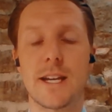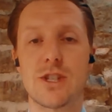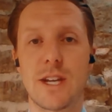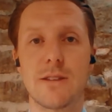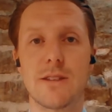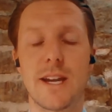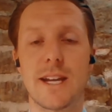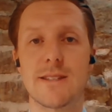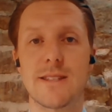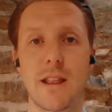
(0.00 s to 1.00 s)
shelter
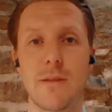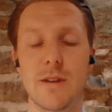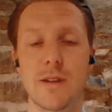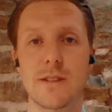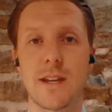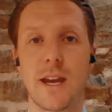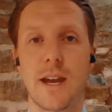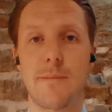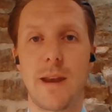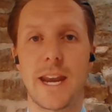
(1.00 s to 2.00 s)
and settlement
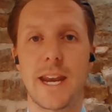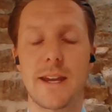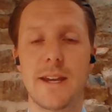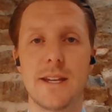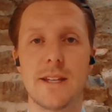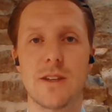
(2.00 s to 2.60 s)
planning